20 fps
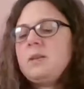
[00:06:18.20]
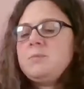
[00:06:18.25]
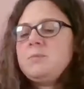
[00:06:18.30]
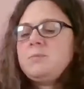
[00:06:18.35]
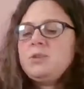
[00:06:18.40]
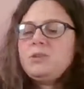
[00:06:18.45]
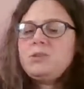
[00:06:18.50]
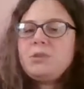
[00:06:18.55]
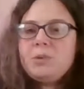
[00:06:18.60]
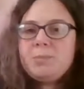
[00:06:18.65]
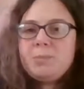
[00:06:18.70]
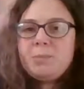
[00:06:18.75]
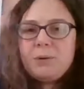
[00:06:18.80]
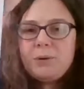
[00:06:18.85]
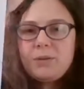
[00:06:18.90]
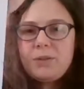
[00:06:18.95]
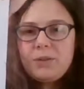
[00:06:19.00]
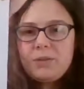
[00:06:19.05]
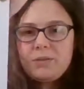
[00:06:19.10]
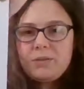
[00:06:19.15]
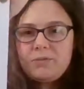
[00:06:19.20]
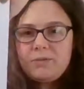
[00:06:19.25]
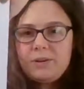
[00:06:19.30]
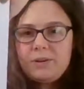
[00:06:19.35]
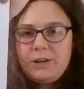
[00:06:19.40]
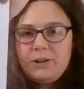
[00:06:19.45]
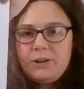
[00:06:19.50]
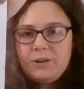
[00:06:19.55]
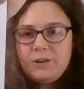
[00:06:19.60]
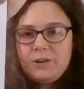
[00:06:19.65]
I'm just going to put
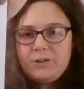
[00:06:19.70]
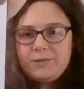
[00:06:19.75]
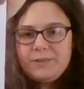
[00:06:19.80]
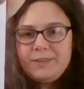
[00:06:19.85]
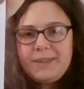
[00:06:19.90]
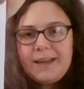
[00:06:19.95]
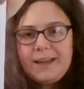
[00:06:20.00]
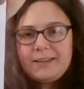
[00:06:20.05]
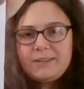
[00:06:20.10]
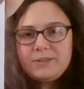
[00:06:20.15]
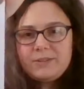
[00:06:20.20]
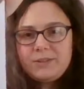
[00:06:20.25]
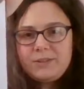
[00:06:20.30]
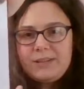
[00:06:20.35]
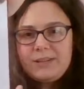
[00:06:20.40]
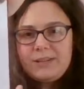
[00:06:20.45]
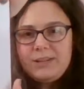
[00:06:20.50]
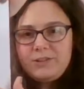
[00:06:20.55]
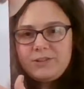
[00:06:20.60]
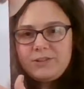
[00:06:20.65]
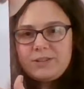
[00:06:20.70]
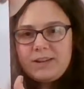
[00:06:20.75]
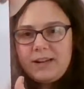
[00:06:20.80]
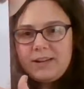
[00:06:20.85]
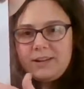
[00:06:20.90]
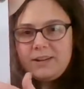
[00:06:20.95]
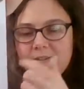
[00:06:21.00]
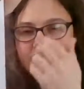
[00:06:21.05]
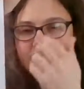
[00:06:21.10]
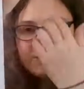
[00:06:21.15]
3 curved lines on each
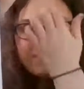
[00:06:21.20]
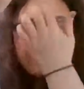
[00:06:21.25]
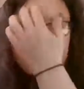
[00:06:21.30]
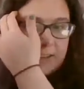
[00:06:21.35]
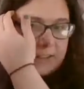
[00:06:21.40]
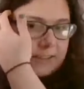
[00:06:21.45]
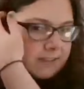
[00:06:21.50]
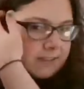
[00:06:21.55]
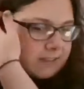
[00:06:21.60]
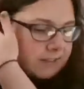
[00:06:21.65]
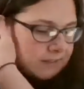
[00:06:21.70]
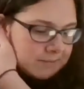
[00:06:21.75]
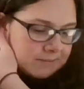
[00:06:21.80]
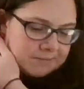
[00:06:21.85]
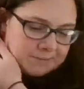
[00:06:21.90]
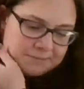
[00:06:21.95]
side of his face.